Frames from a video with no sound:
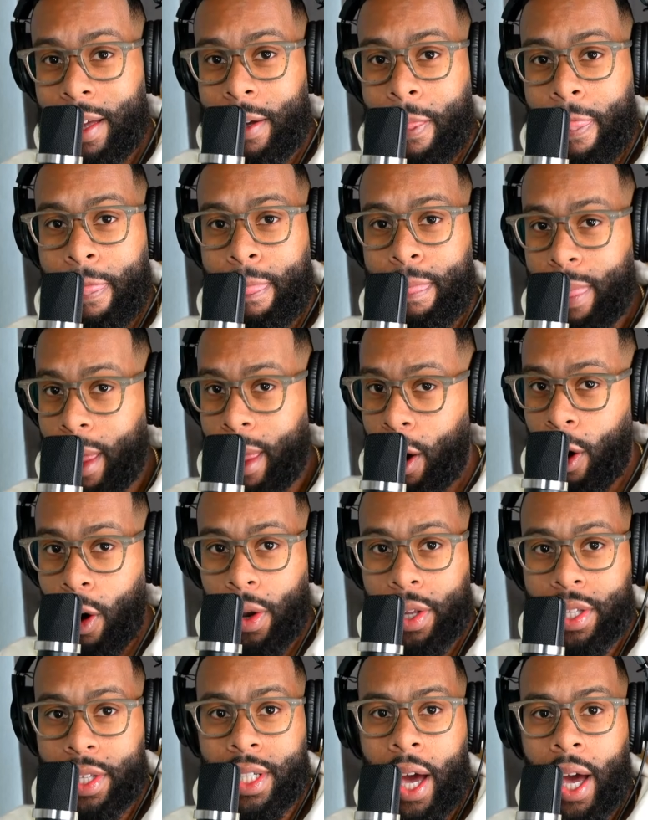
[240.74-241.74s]
not all the
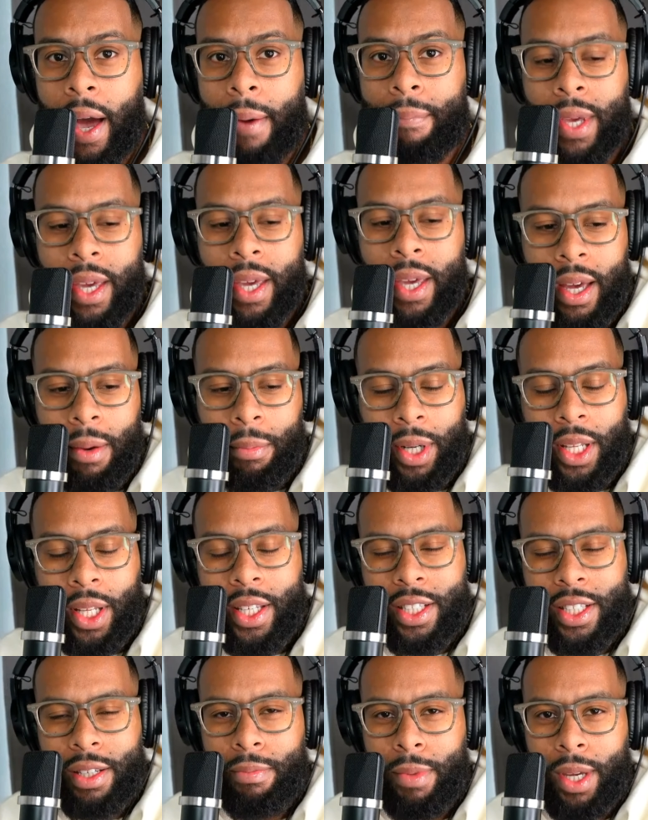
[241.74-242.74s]
time, but it
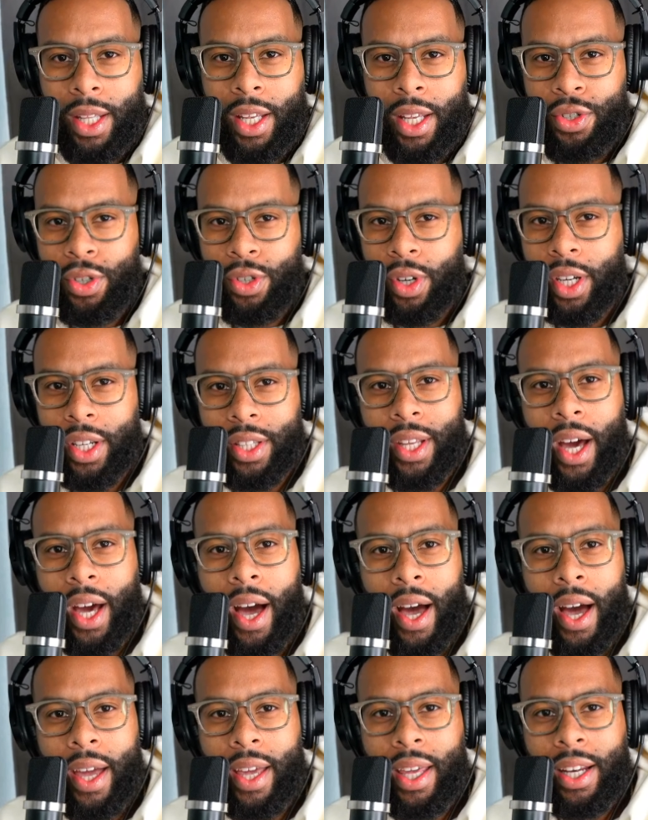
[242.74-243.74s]
doesn't mean that you're gonna
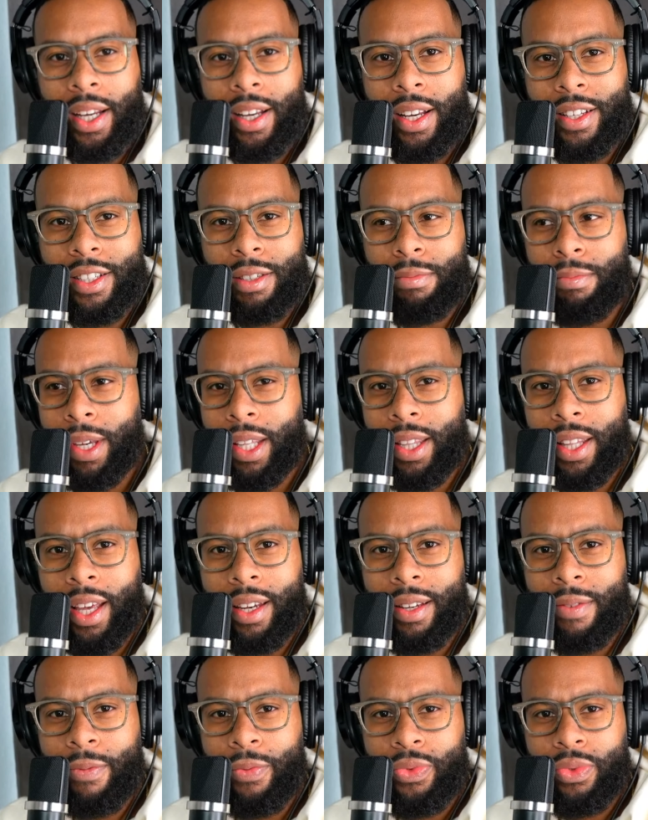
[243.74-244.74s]
die, and it doesn't mean that
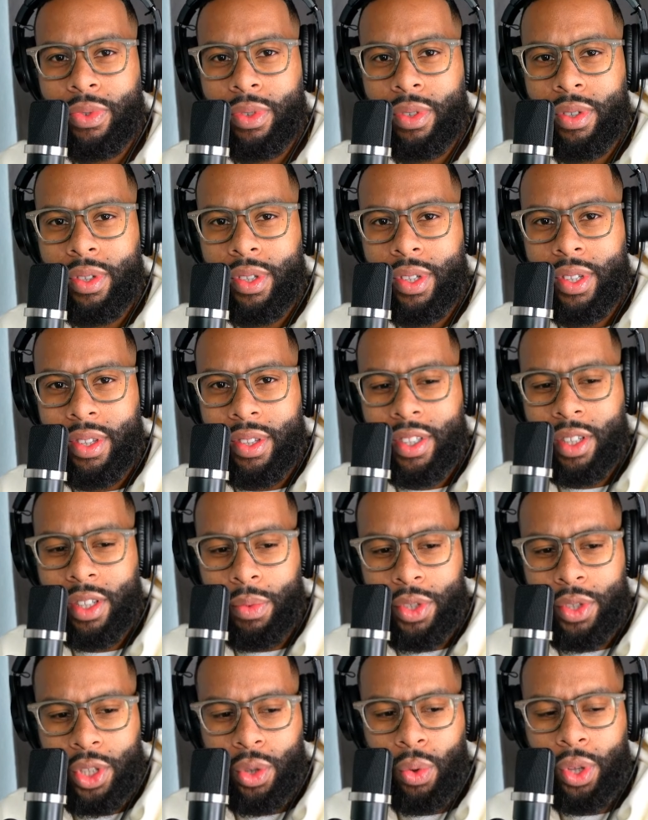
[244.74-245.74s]
someone's
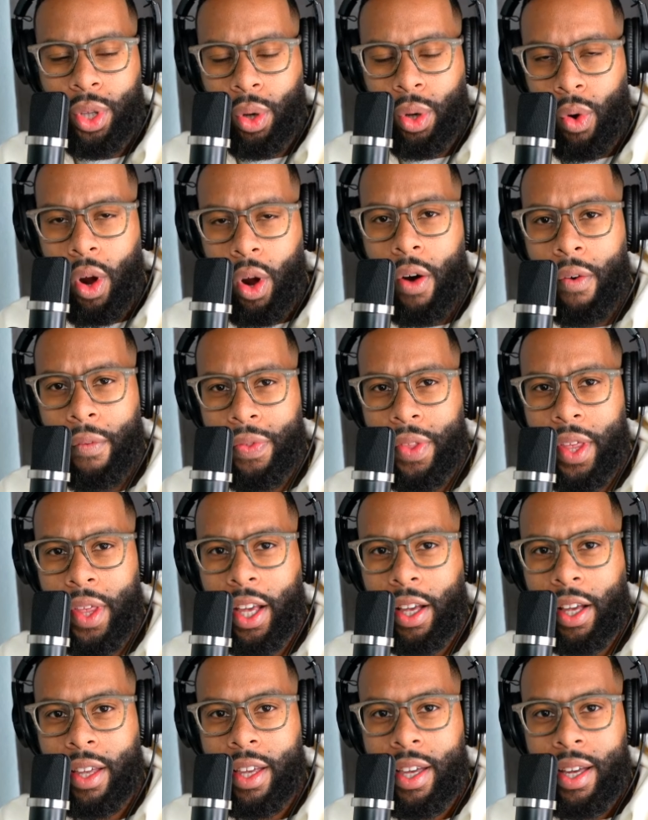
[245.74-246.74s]
doing the wrong thing.
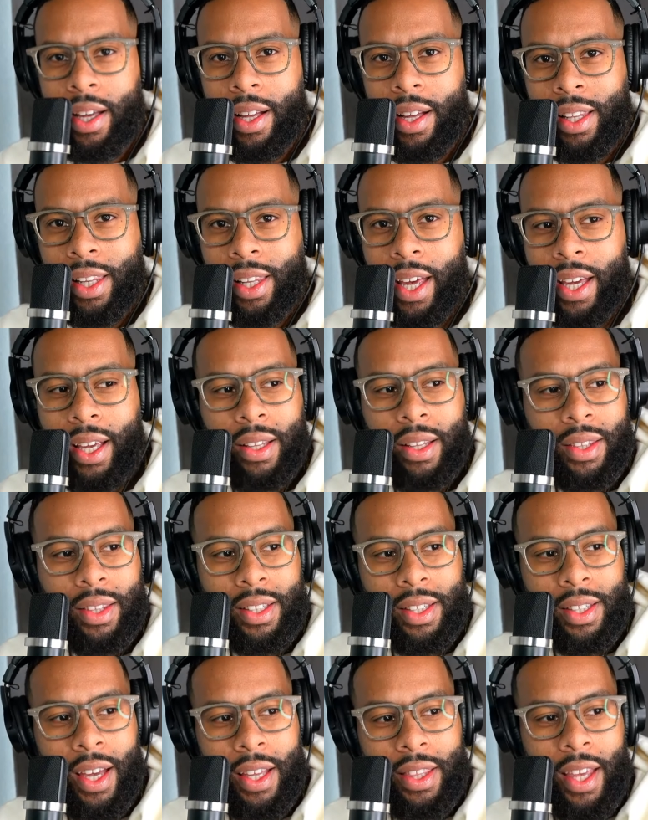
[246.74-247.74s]
Like th-
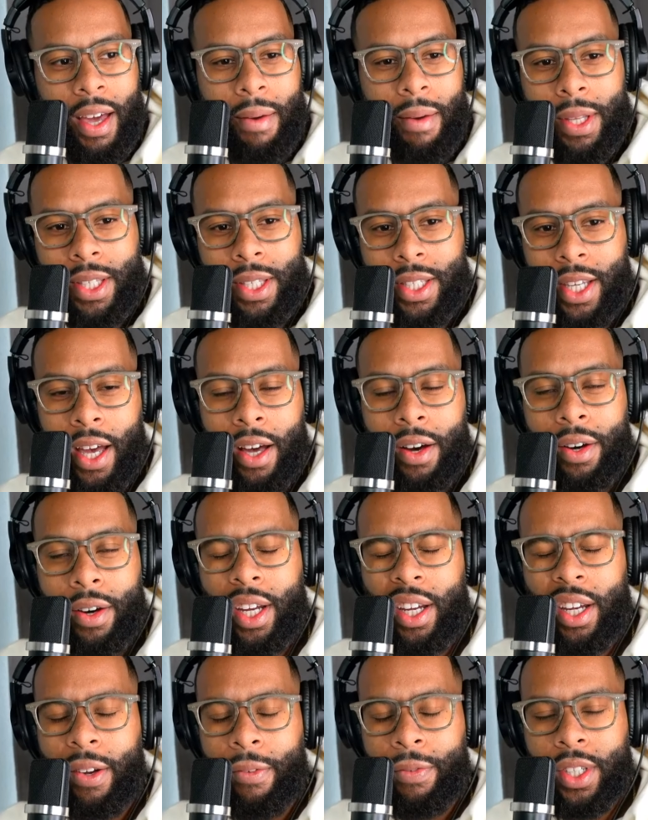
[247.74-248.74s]
that that mentality
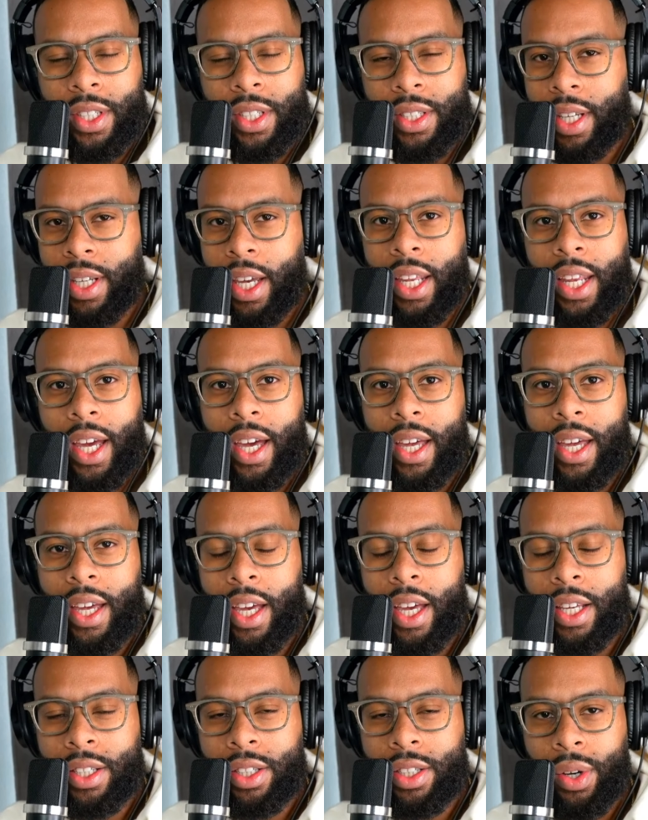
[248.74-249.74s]
to say that is
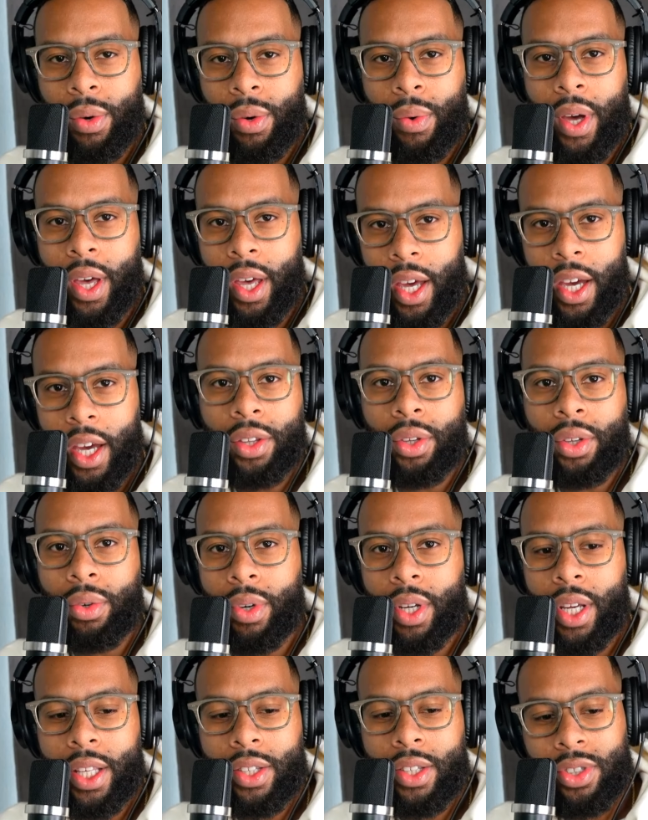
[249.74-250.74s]
so ignorant.
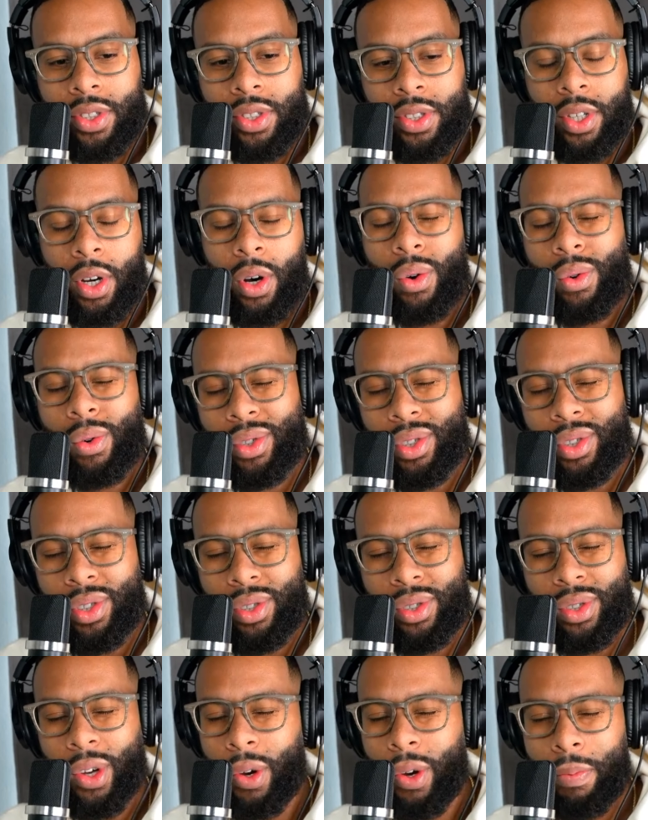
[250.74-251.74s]
It's so
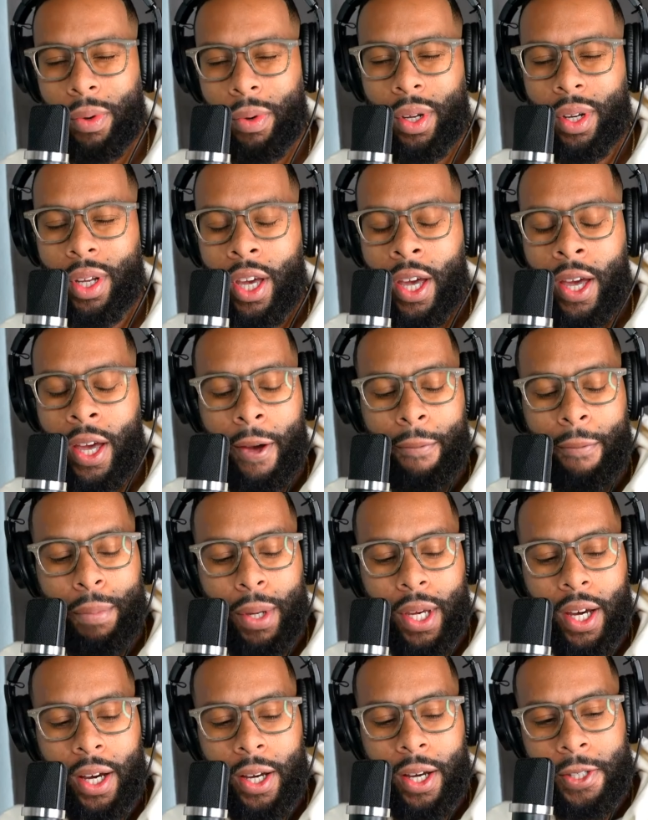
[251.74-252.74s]
stupid
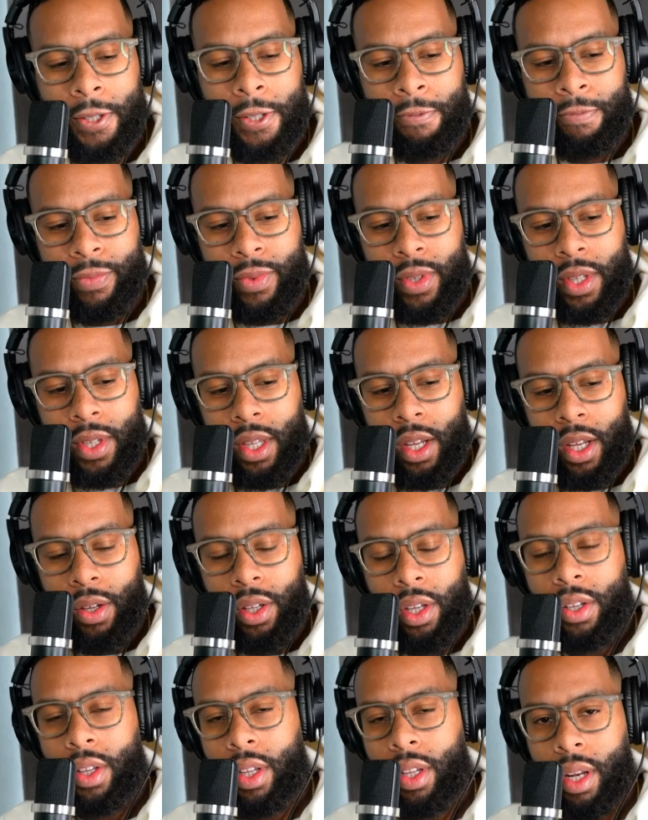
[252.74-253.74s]
because th- th-
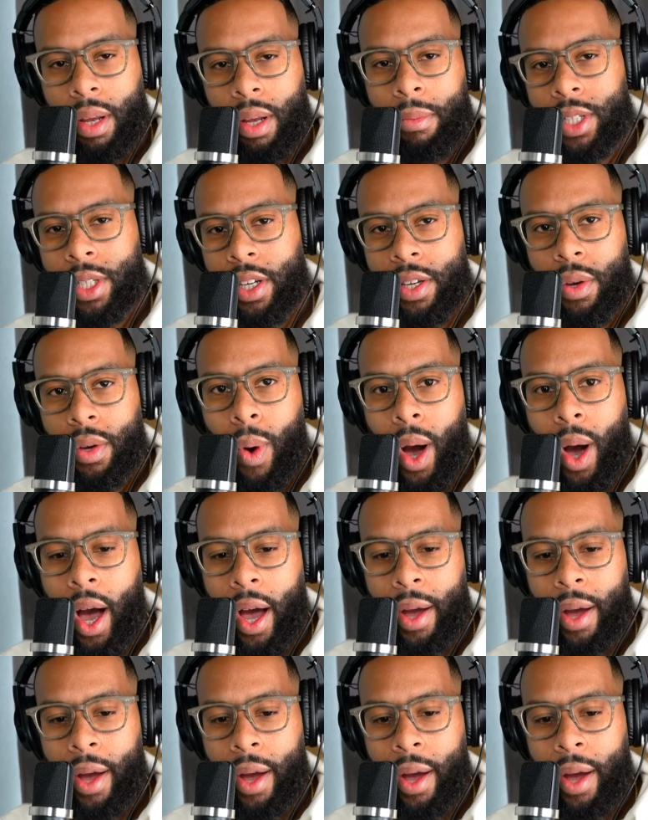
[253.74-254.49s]
tell you why.